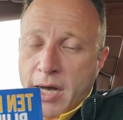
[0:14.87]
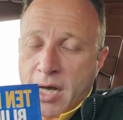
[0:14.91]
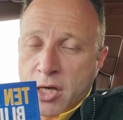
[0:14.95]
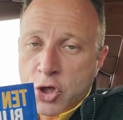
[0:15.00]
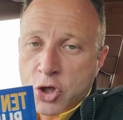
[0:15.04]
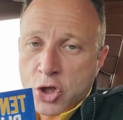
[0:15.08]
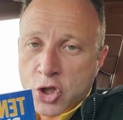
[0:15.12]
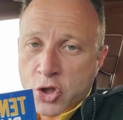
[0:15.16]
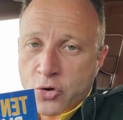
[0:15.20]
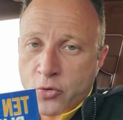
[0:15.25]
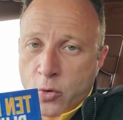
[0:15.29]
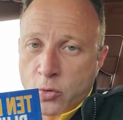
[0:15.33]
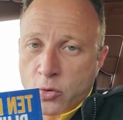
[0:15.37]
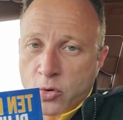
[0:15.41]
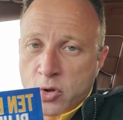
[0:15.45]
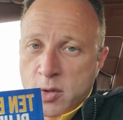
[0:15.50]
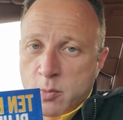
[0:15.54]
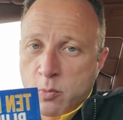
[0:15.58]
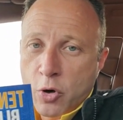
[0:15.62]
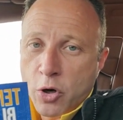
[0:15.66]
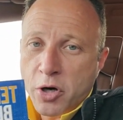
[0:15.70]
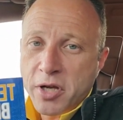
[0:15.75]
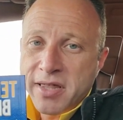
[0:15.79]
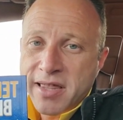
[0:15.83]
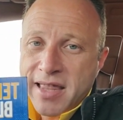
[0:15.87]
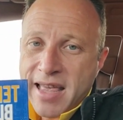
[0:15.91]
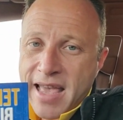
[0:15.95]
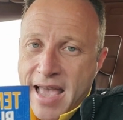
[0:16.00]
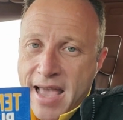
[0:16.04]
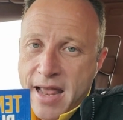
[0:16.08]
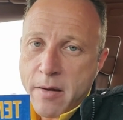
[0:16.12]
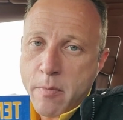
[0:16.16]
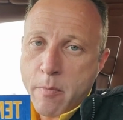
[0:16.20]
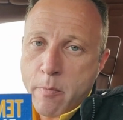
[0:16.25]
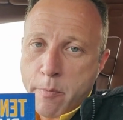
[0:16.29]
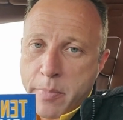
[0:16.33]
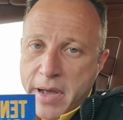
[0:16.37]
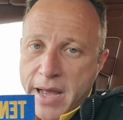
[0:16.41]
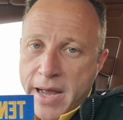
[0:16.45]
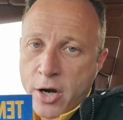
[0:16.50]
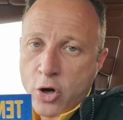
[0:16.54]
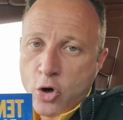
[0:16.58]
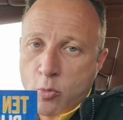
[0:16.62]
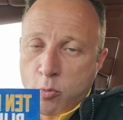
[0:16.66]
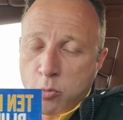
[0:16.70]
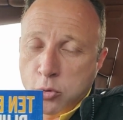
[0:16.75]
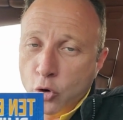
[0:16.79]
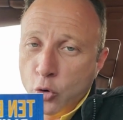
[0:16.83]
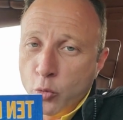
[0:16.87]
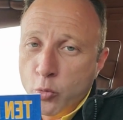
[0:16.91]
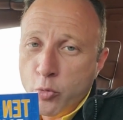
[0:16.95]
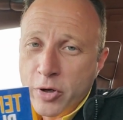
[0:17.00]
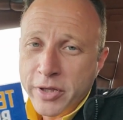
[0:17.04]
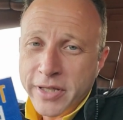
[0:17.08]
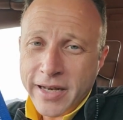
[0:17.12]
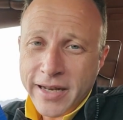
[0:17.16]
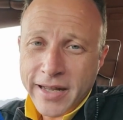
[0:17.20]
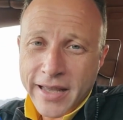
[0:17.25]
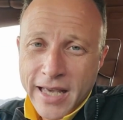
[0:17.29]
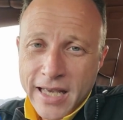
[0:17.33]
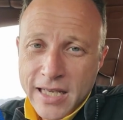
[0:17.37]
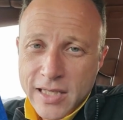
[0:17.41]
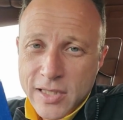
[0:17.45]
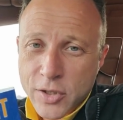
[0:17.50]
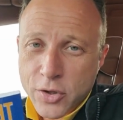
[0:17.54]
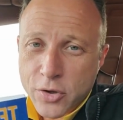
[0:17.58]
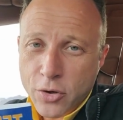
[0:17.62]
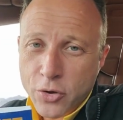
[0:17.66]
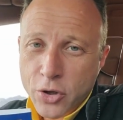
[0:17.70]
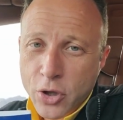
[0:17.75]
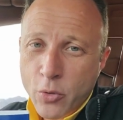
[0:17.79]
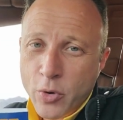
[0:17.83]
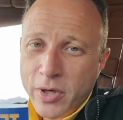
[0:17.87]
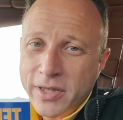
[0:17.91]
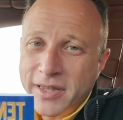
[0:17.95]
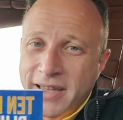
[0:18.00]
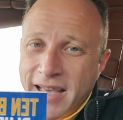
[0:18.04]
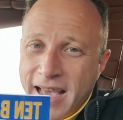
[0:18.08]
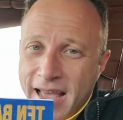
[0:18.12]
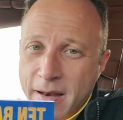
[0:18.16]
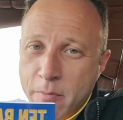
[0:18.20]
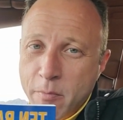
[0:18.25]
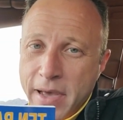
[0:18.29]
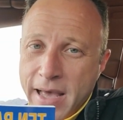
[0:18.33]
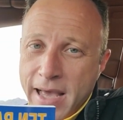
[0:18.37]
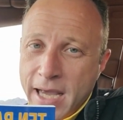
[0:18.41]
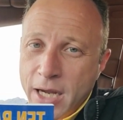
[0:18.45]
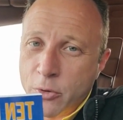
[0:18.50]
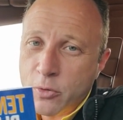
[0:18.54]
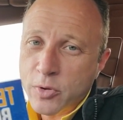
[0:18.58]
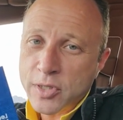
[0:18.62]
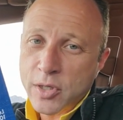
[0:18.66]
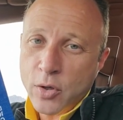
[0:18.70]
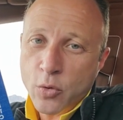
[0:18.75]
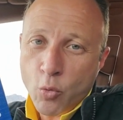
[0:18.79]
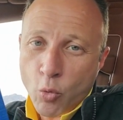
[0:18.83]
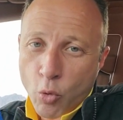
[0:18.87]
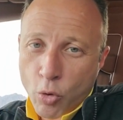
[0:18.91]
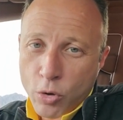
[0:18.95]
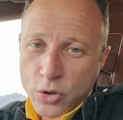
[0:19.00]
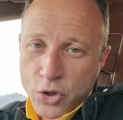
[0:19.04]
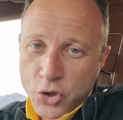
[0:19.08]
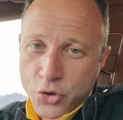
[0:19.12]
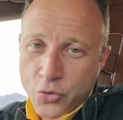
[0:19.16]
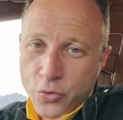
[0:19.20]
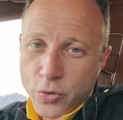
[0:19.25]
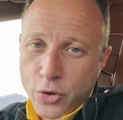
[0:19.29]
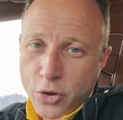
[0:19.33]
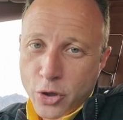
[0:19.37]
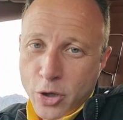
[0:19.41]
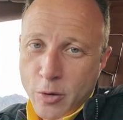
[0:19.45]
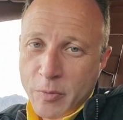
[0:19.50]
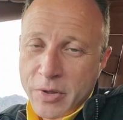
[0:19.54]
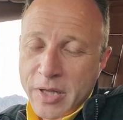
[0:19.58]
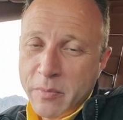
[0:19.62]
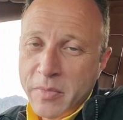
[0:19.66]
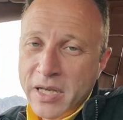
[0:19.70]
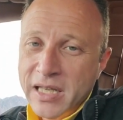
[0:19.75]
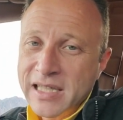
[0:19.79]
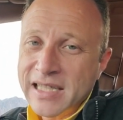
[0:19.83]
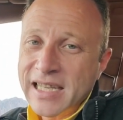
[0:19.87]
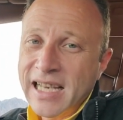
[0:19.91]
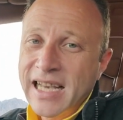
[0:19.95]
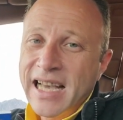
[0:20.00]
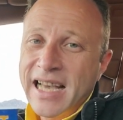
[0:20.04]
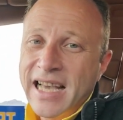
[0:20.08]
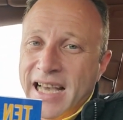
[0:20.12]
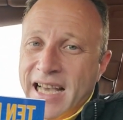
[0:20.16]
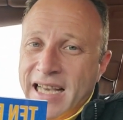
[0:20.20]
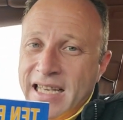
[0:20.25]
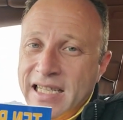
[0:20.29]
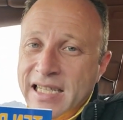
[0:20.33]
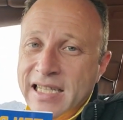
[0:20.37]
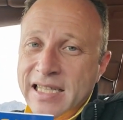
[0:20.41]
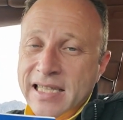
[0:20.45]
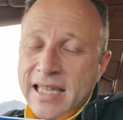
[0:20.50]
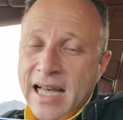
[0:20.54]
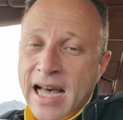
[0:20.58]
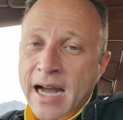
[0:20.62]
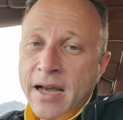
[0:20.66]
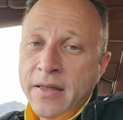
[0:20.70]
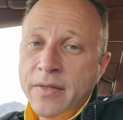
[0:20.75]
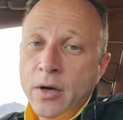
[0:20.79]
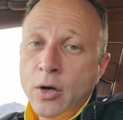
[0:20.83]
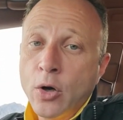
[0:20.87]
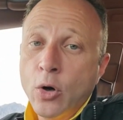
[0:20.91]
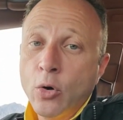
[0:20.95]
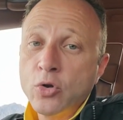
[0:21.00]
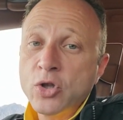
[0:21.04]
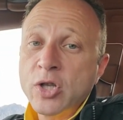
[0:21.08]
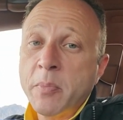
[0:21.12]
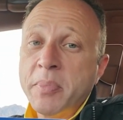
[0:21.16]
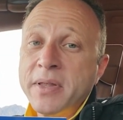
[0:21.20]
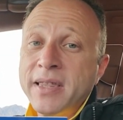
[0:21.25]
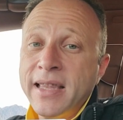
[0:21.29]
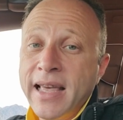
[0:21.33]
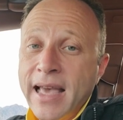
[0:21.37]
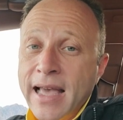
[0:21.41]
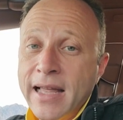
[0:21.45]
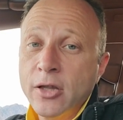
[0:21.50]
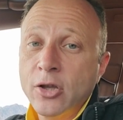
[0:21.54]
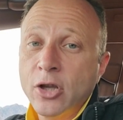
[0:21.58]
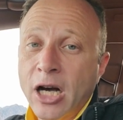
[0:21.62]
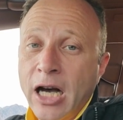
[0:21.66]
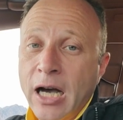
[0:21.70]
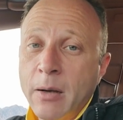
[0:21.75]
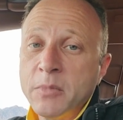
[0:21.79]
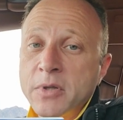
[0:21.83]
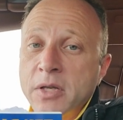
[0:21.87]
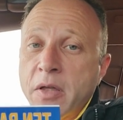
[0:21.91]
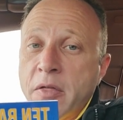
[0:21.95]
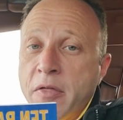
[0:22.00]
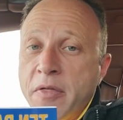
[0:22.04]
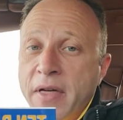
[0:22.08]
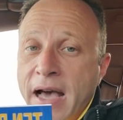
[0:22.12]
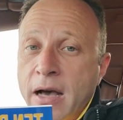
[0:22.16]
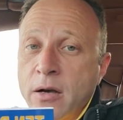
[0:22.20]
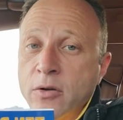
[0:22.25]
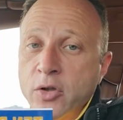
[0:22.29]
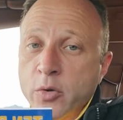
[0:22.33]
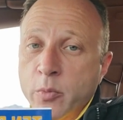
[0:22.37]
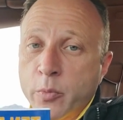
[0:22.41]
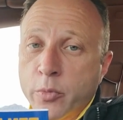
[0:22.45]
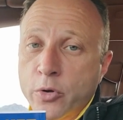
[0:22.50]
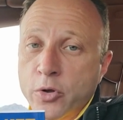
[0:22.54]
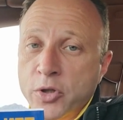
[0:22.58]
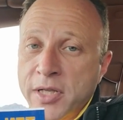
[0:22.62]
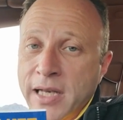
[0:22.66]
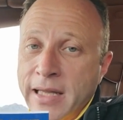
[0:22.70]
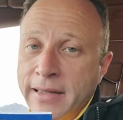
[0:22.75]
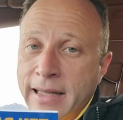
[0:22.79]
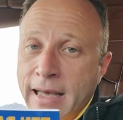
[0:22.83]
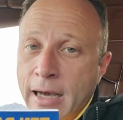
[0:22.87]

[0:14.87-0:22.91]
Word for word: I just wrote this book, 10 Bagger Blueprint. And in case you don't know, a 10 bagger is a Wall Street term that means a stock that goes up 10 times, 1,000%.